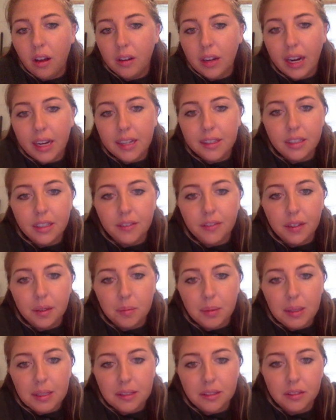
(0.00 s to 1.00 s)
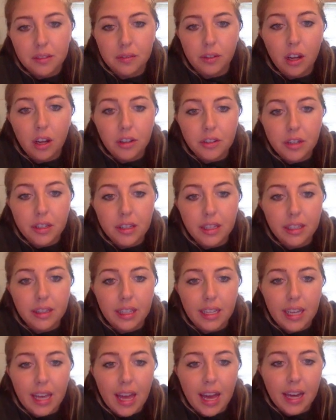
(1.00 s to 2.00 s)
kinds of different pieces of laundry that
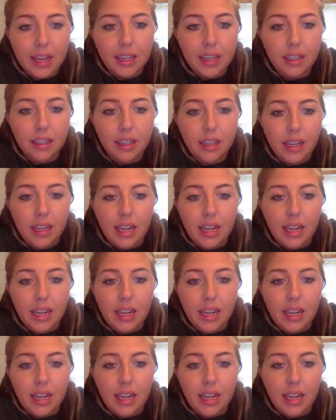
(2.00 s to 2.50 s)
they added,